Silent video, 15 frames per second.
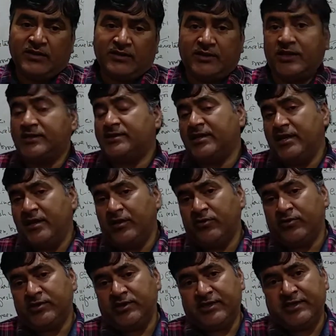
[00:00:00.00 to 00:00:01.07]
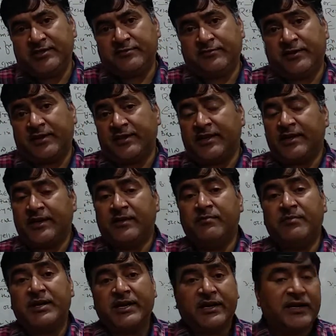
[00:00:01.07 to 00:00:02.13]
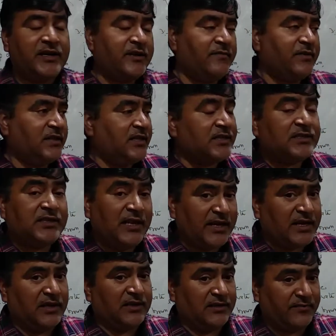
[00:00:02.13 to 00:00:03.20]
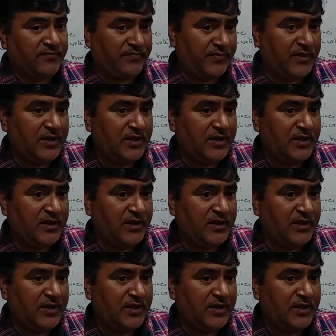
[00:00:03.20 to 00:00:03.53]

the cellulose is further impregnated with the silica,